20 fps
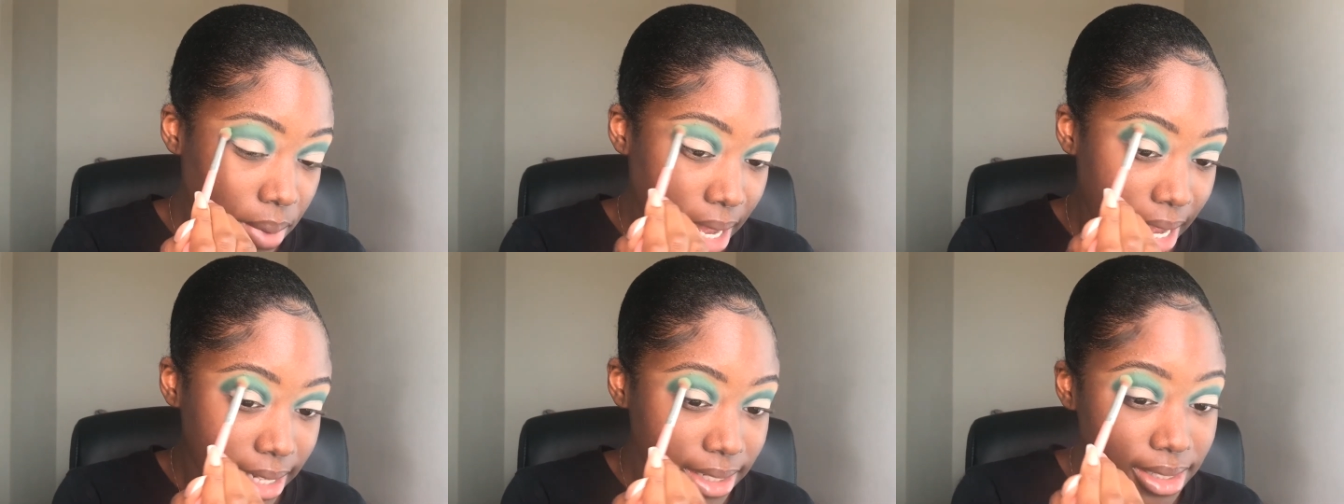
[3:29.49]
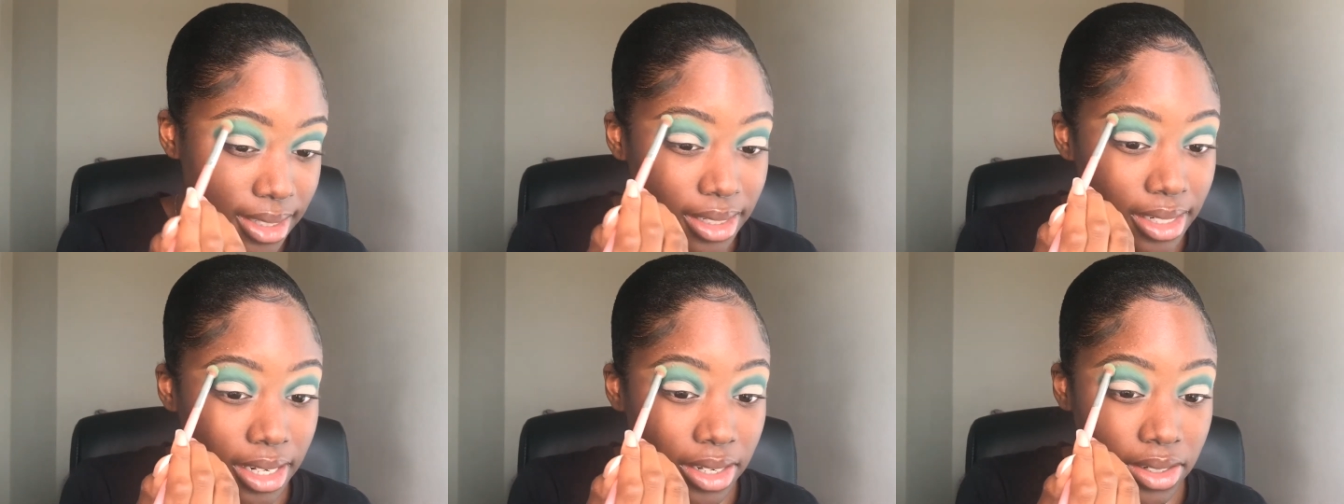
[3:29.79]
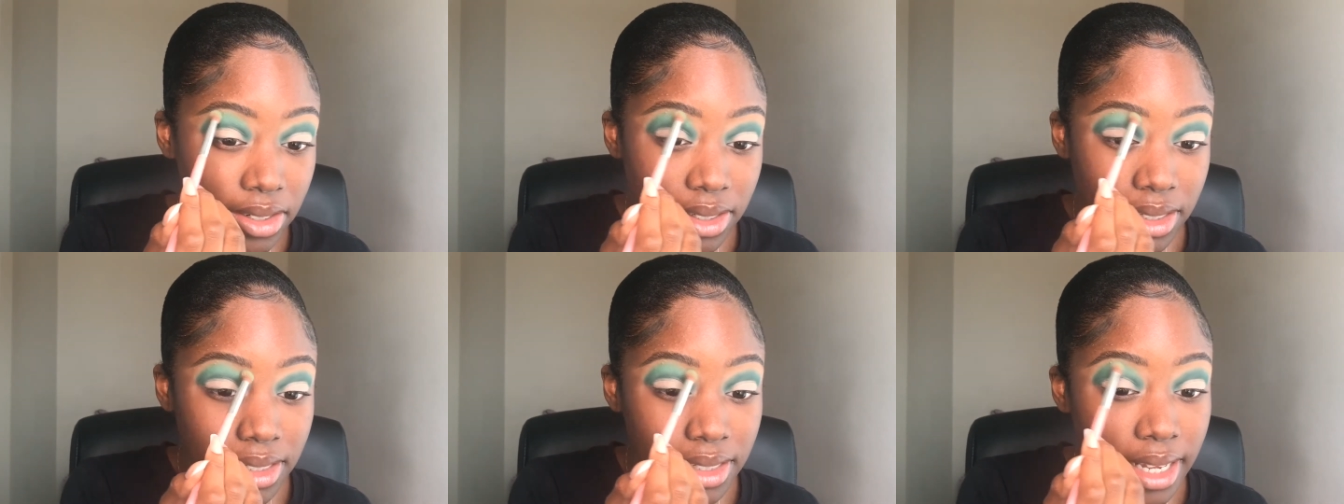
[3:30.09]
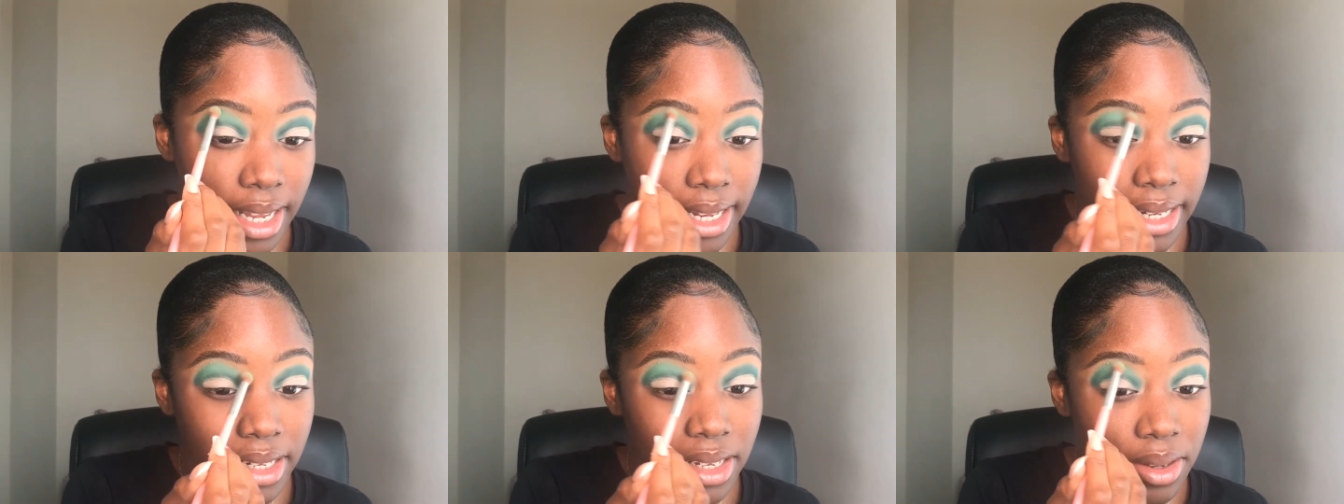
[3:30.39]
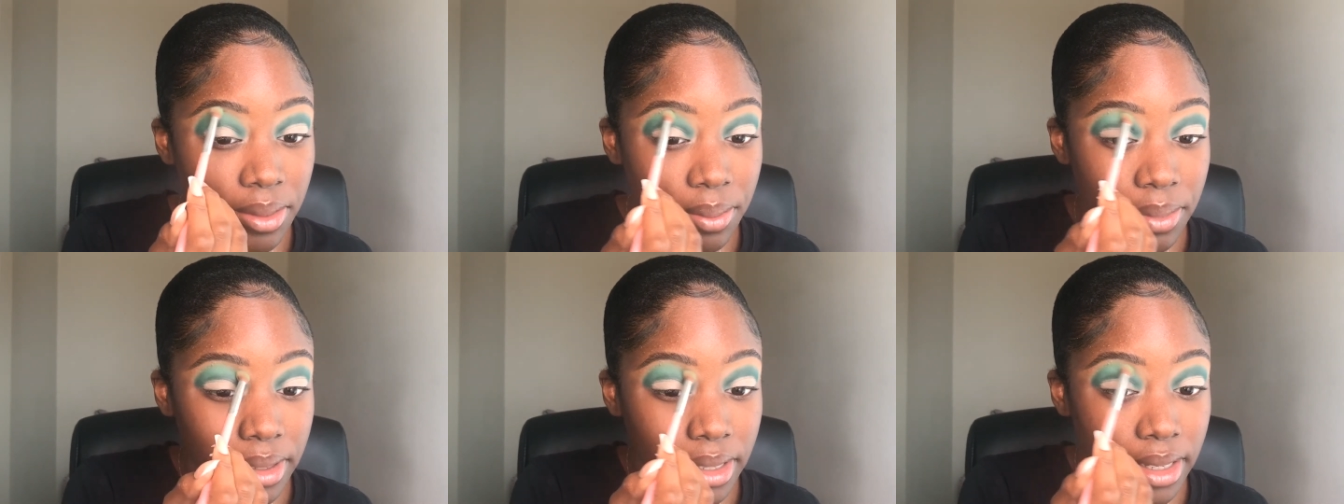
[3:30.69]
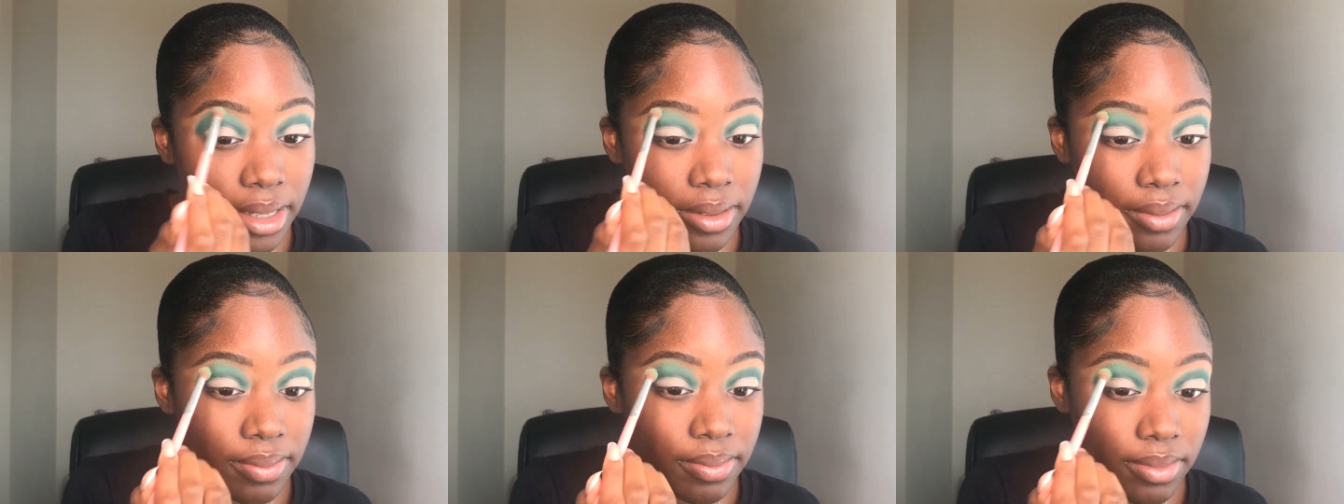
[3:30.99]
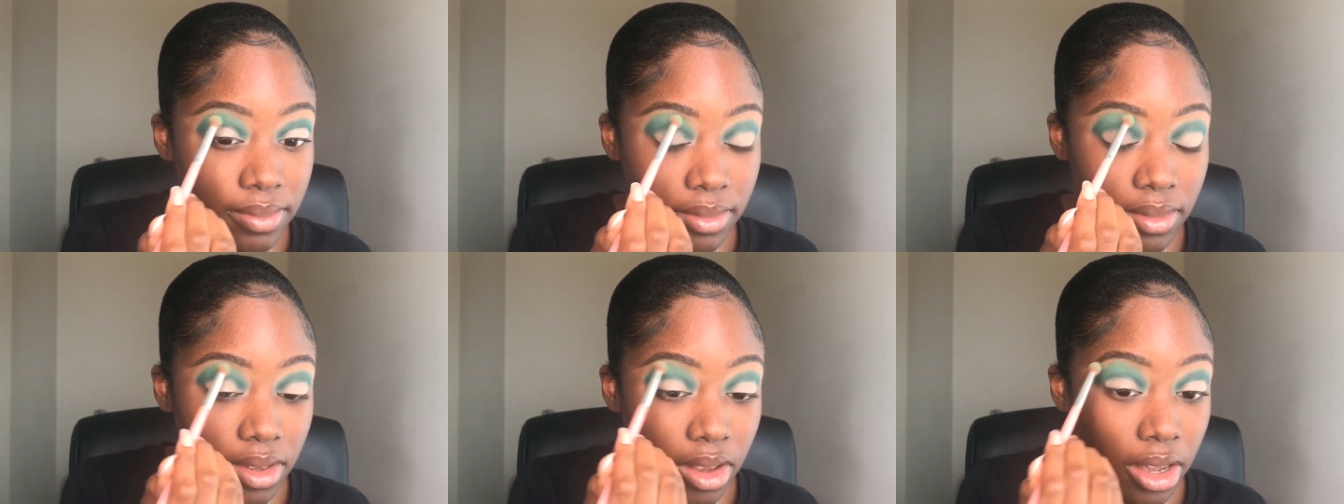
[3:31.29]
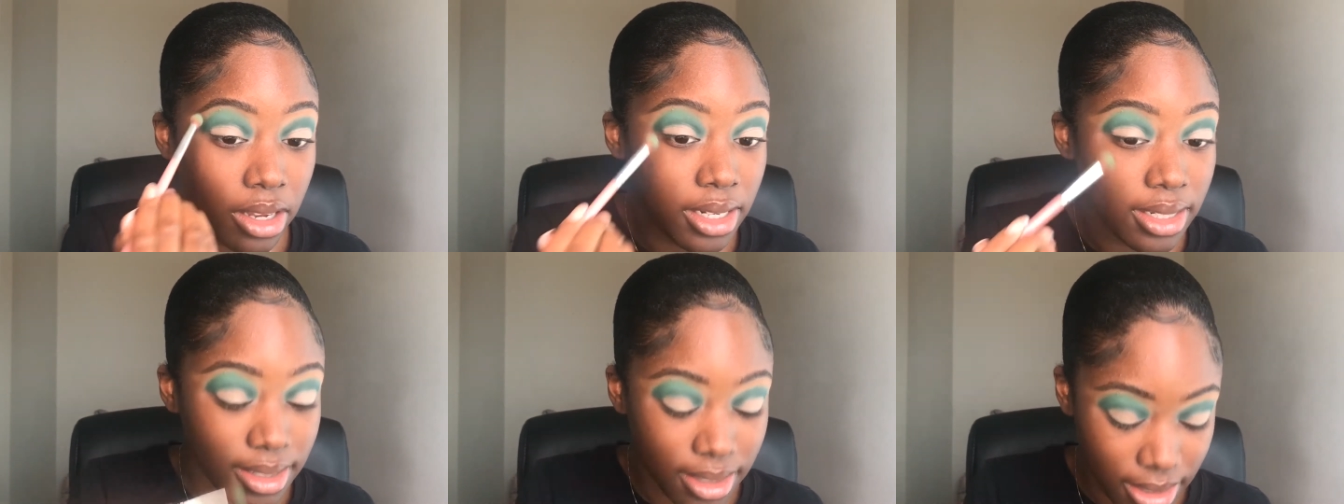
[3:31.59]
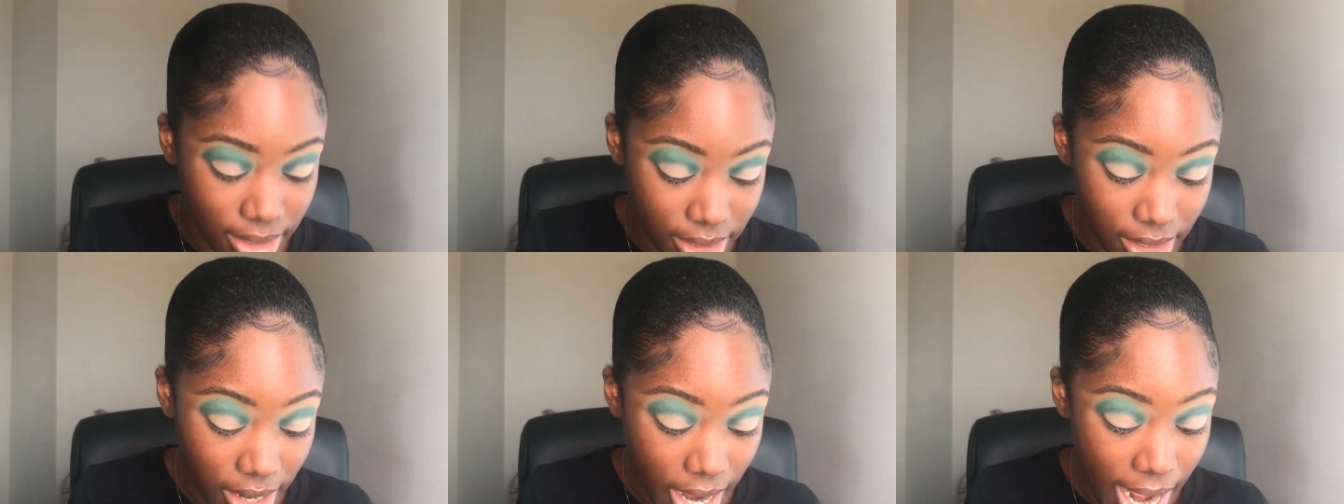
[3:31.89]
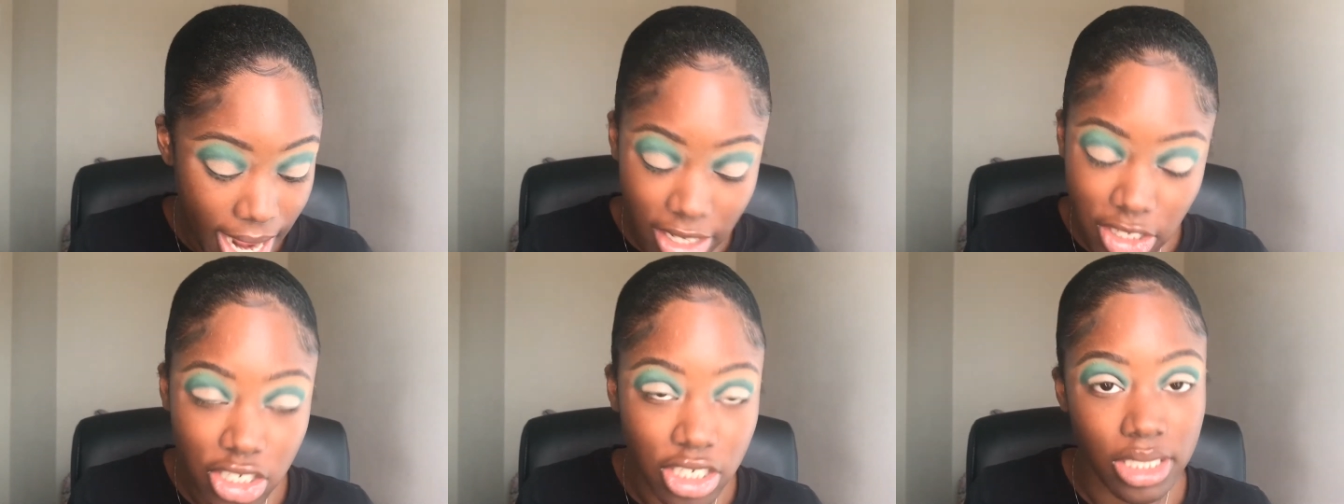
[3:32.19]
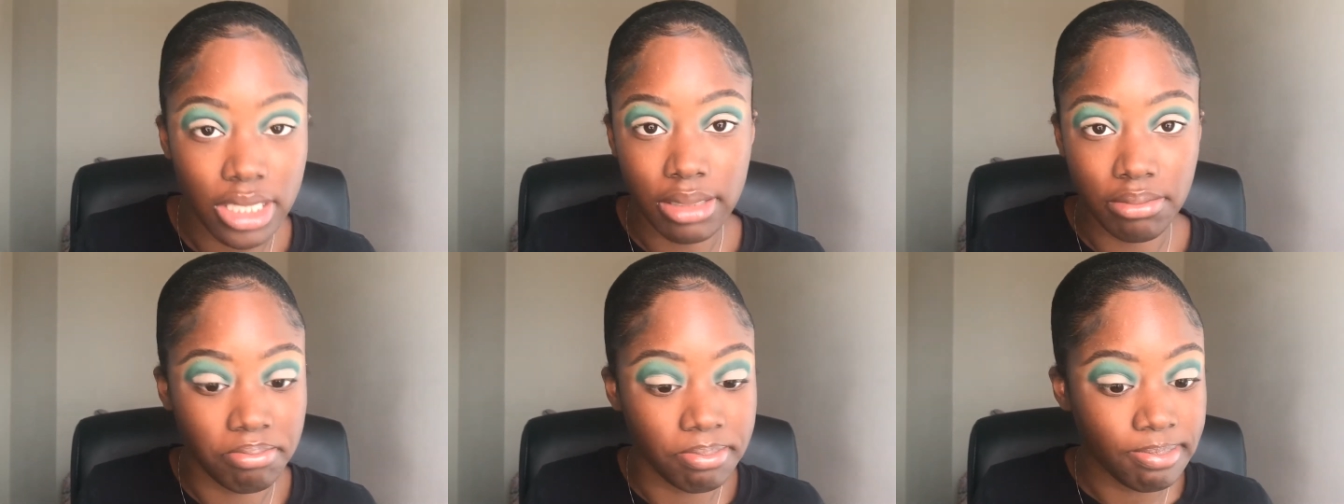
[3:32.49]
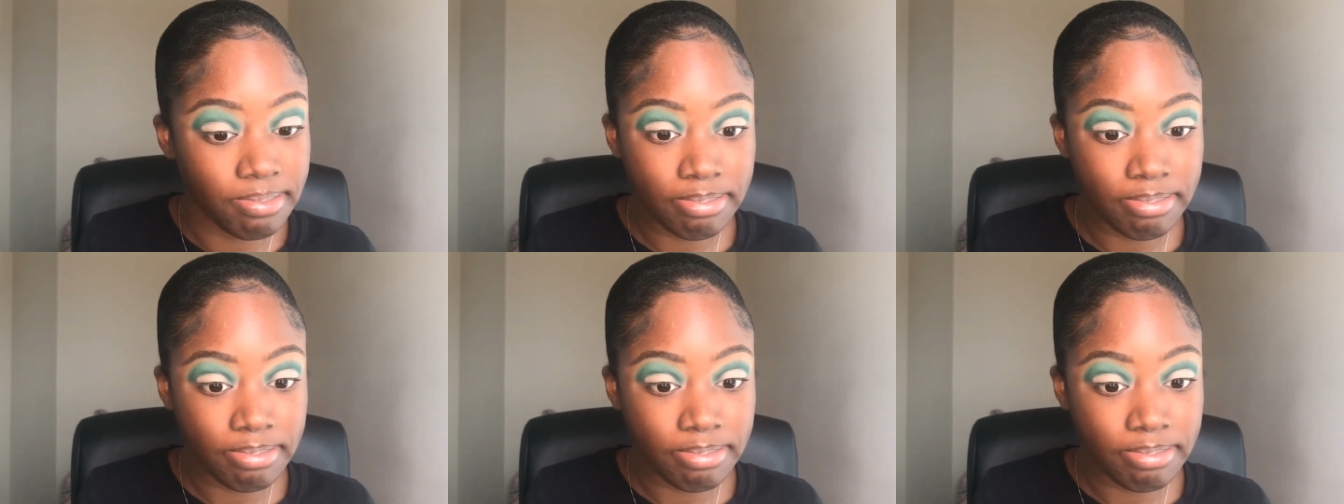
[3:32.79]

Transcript: pastels tend to be, honestly, they're ashy.